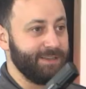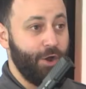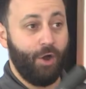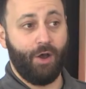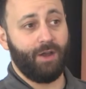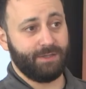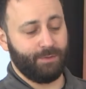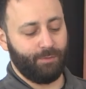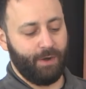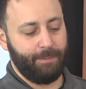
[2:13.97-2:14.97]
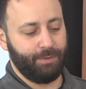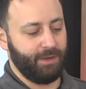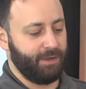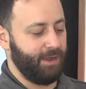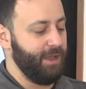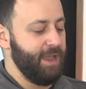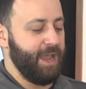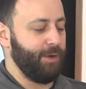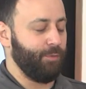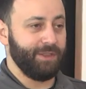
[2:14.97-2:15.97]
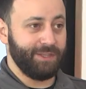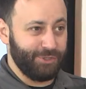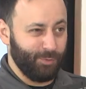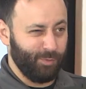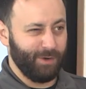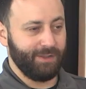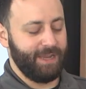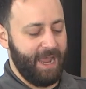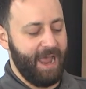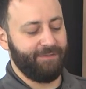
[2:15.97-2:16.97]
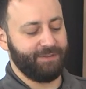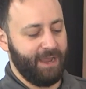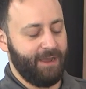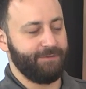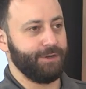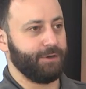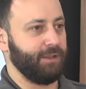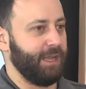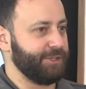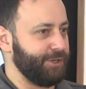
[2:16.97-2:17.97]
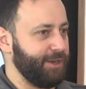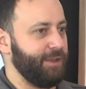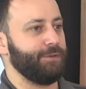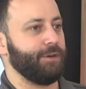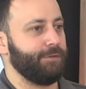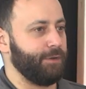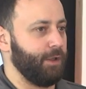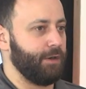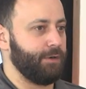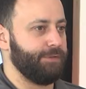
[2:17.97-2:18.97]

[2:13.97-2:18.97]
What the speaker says: an awesome replica and one that you really have to have in your collection if you're a full auto